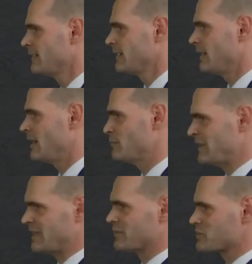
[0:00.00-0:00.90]

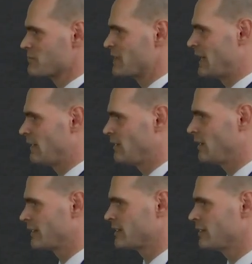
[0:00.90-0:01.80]
And then there's some
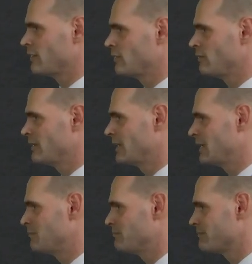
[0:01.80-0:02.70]
dialogue,
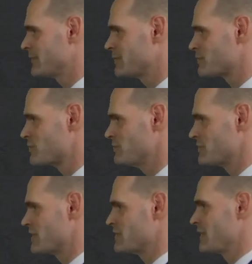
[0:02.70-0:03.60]
student
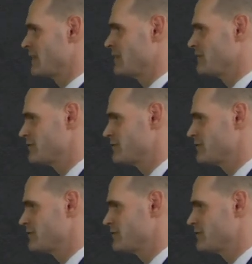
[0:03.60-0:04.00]
says they didn't